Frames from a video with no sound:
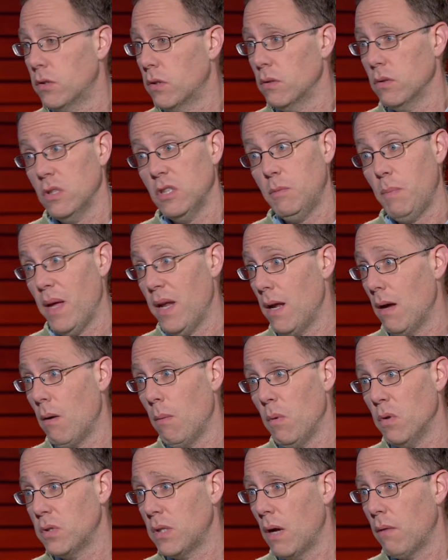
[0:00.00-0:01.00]
and certainly spent
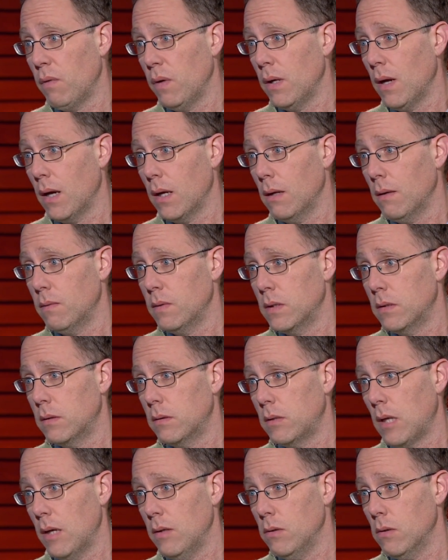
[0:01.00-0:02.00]
almost every night of
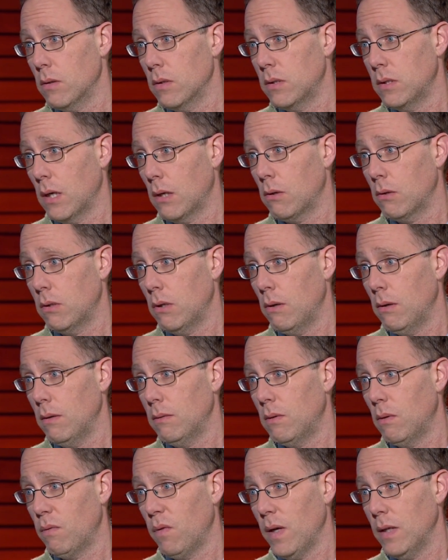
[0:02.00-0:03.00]
his tenure as
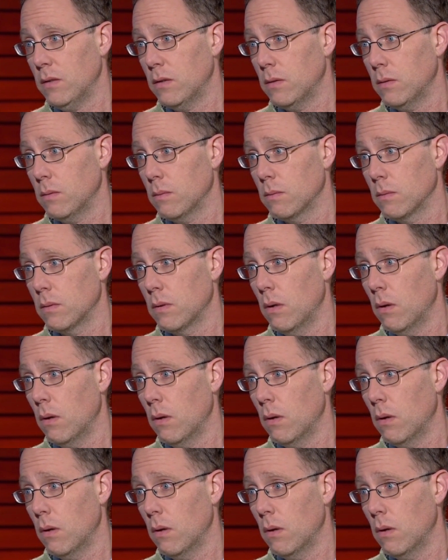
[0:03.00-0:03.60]
Secretary of Defense,